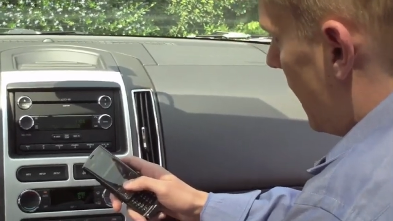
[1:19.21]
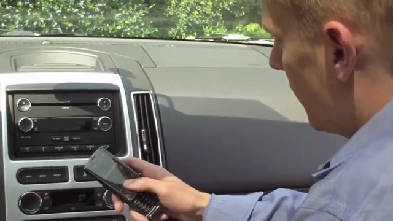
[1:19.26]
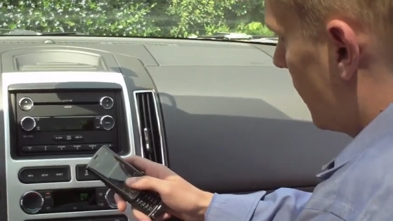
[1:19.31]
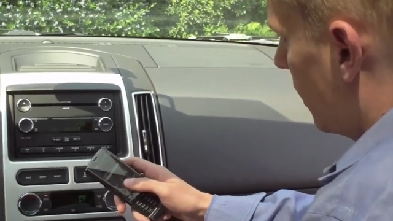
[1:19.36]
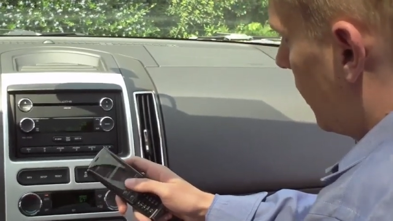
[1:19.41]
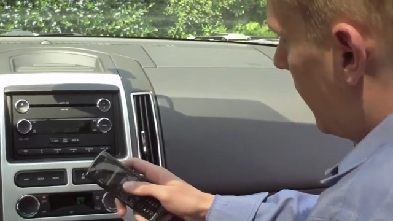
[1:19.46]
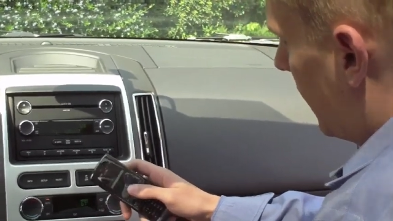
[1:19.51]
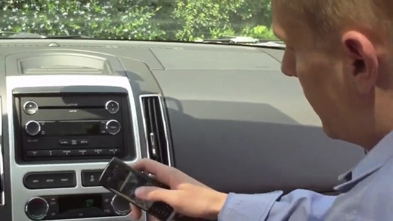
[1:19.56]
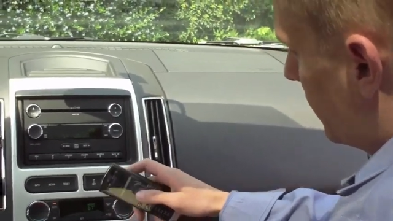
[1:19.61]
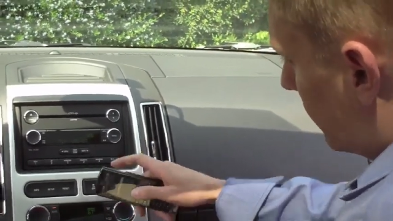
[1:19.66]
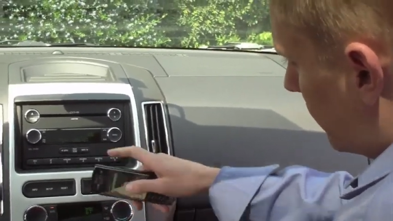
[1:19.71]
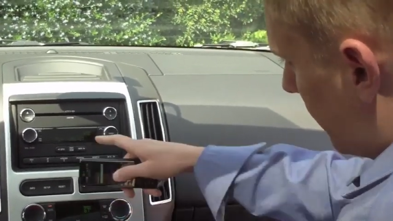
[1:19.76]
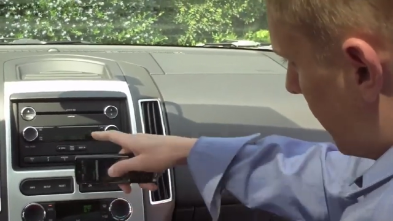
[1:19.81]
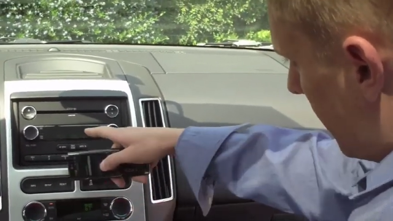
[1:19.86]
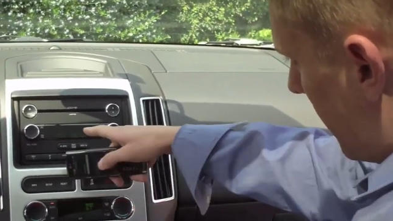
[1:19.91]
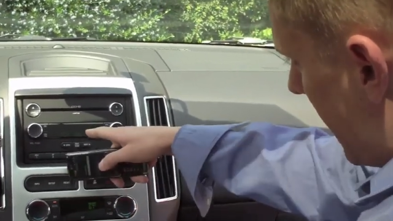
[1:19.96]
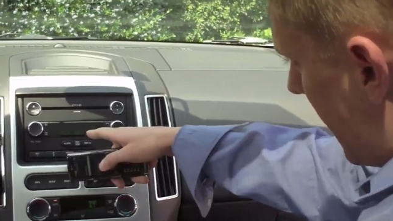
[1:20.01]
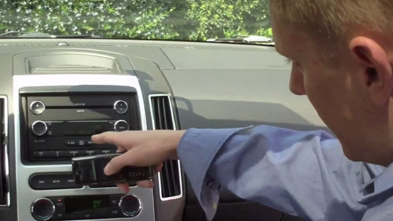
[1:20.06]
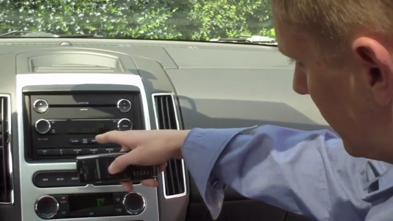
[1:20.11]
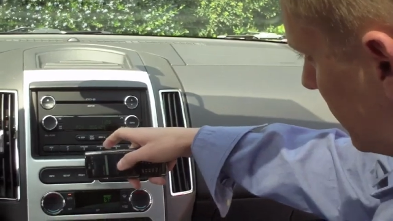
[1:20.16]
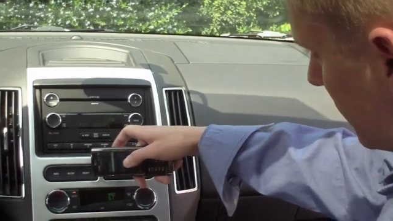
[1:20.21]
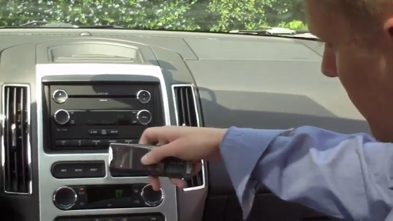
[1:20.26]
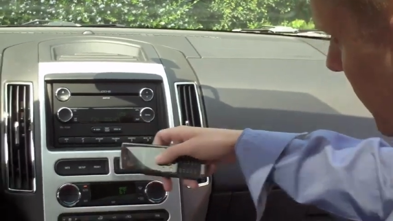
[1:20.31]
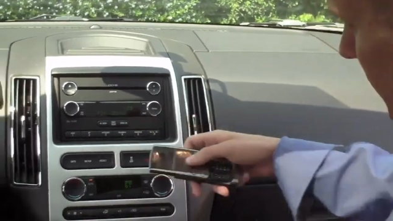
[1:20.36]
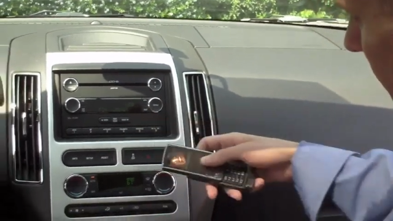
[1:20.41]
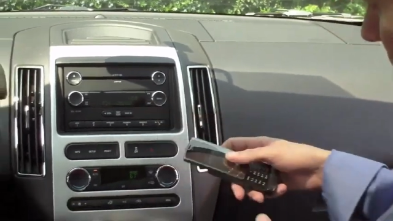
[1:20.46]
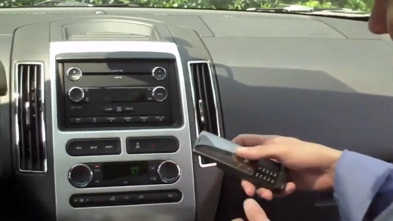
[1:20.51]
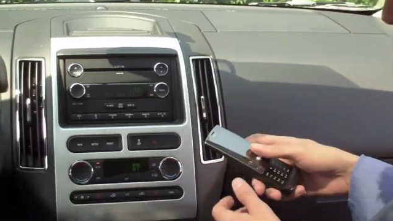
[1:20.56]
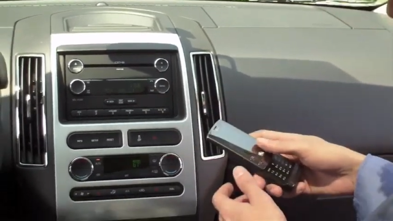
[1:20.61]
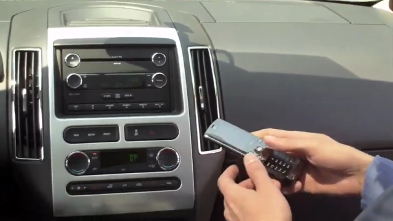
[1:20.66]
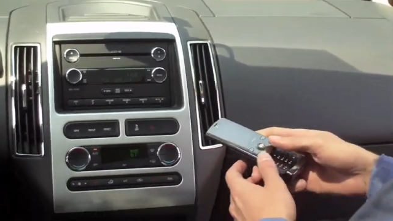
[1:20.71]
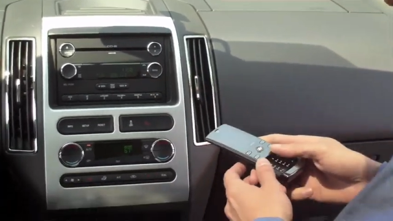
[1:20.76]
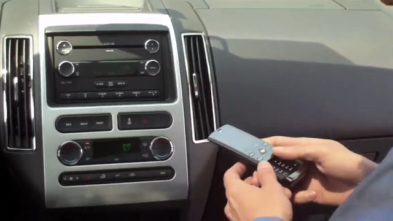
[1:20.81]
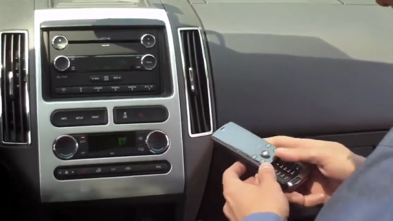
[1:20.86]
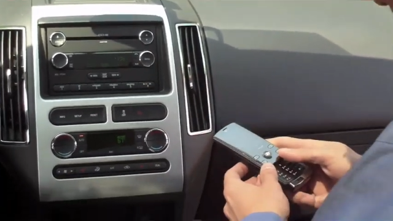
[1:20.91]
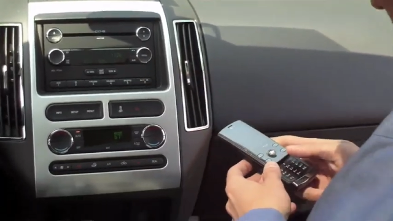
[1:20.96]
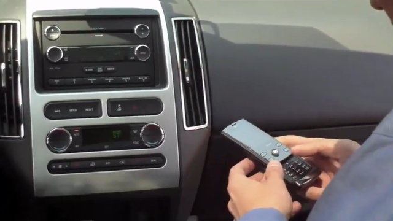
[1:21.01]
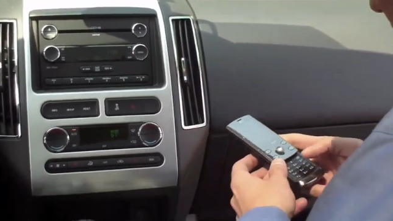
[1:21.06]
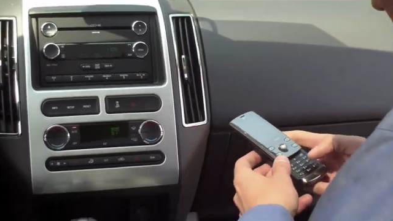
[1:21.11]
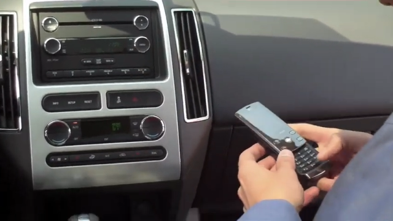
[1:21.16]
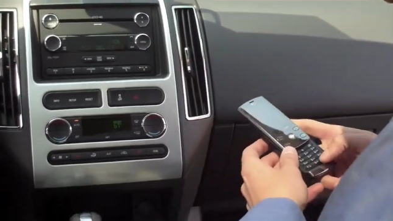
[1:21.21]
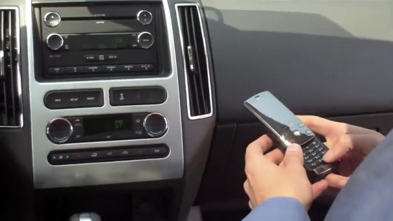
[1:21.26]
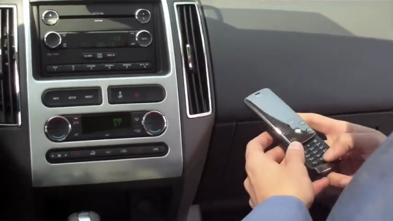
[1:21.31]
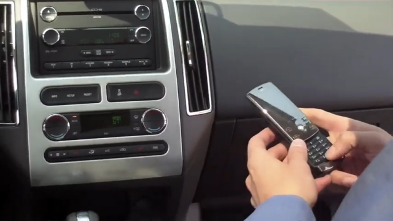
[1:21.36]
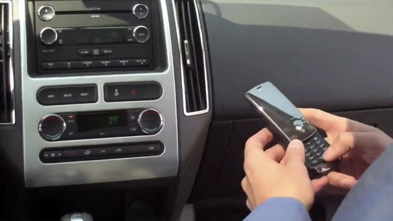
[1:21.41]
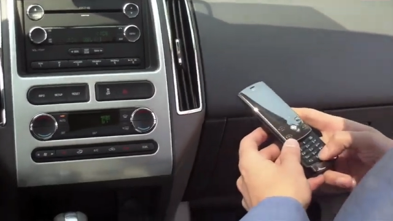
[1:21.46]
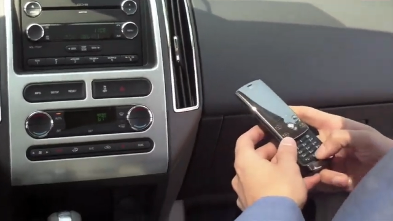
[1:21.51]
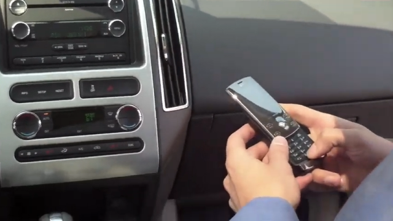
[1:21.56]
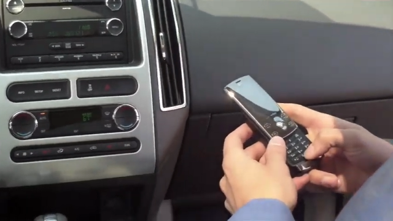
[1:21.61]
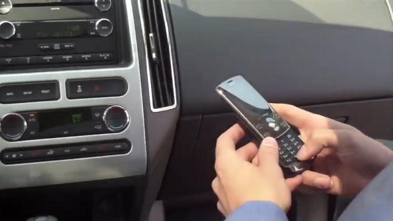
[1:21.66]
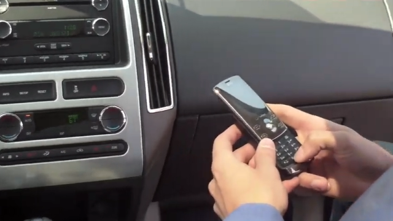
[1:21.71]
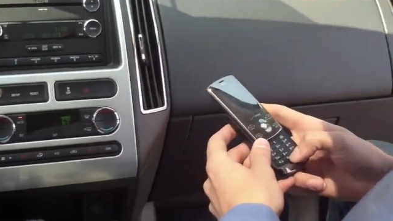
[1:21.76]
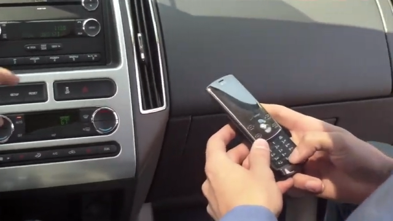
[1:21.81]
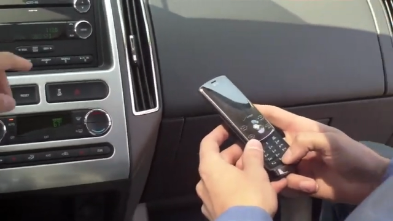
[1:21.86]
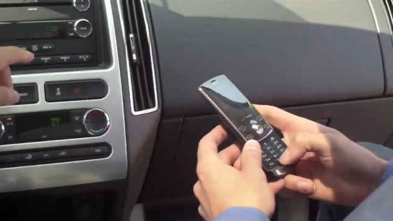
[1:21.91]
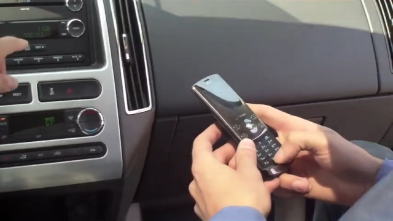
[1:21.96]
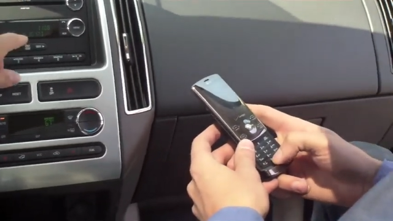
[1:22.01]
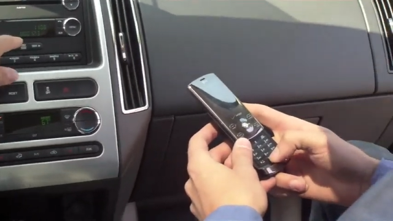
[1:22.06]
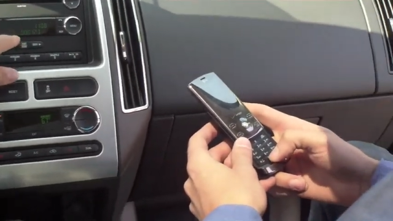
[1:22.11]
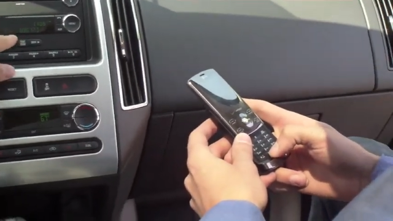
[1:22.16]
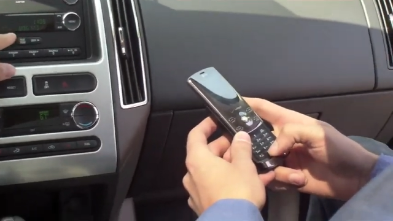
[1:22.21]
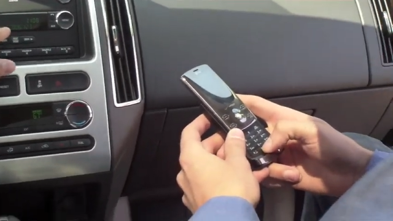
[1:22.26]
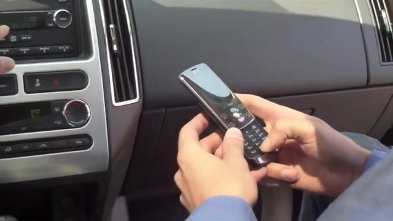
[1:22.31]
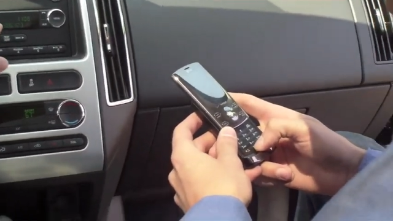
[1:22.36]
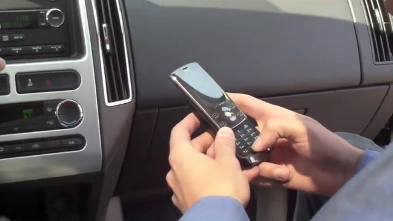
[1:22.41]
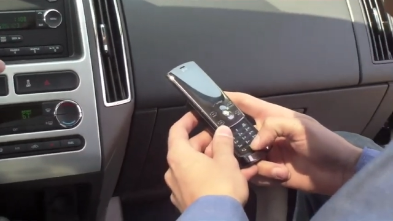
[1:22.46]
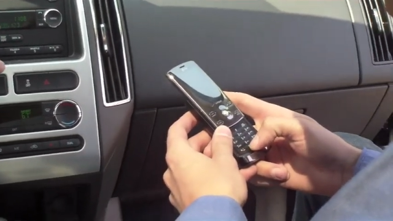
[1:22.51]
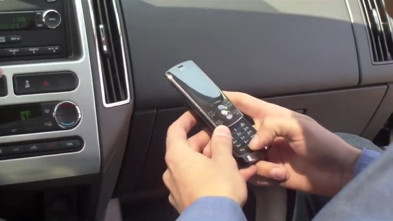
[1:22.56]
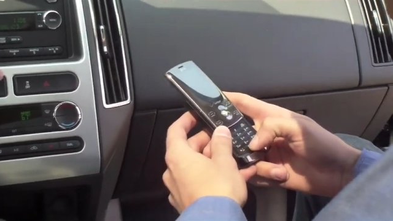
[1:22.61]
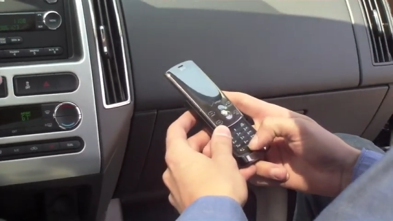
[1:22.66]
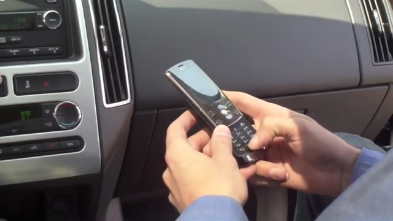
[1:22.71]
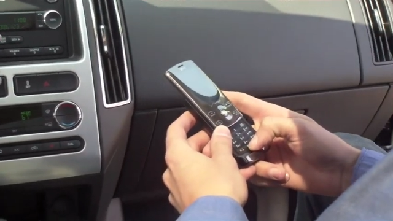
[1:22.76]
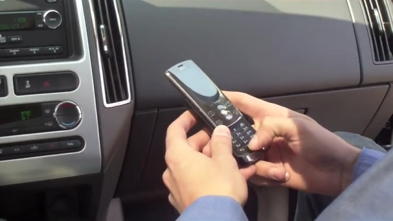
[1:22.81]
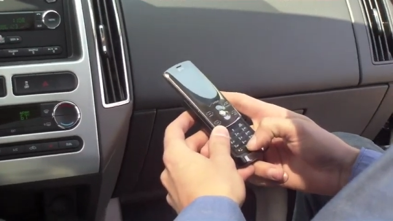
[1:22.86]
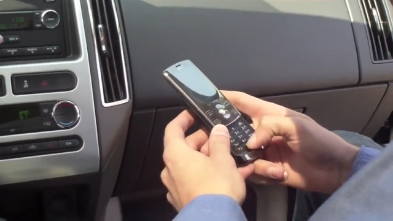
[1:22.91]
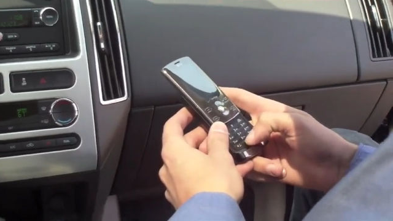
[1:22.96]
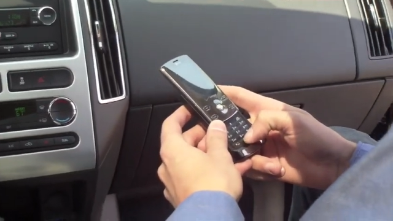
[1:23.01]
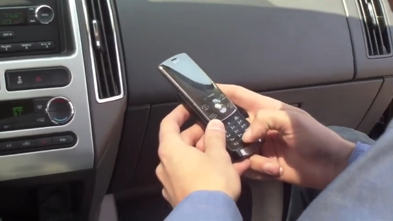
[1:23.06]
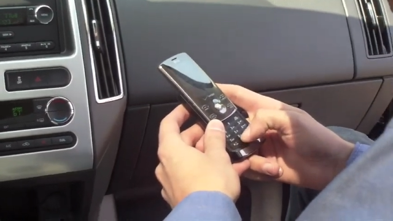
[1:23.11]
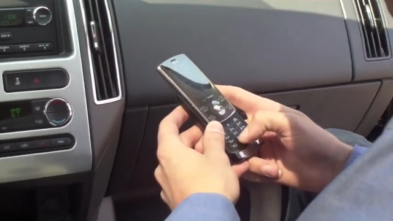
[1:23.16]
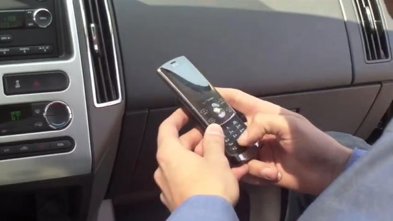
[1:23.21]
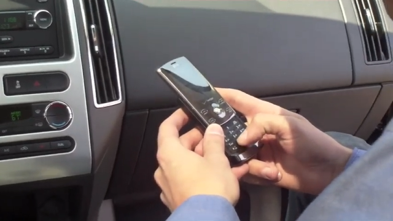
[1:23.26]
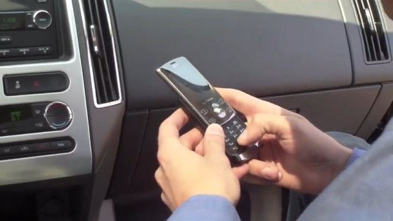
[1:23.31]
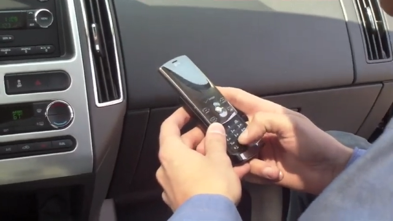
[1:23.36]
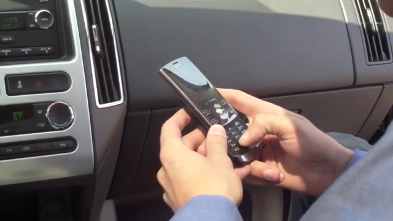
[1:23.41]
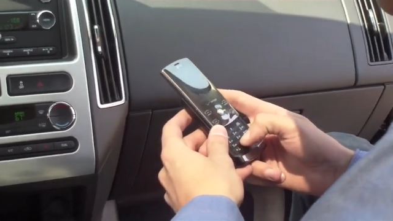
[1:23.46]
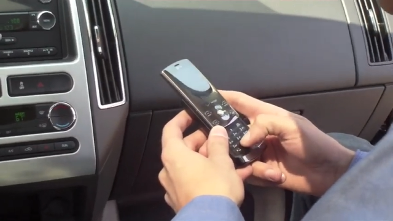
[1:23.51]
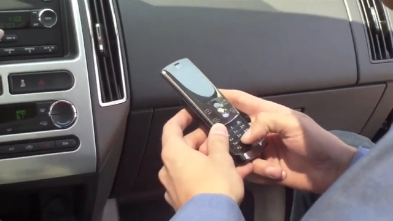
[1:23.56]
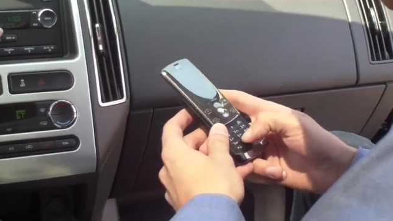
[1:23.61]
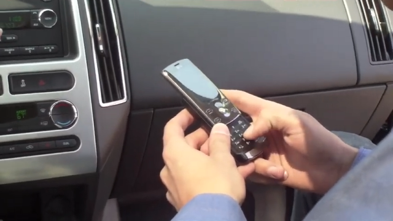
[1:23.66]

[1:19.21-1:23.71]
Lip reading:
(no speaker visible)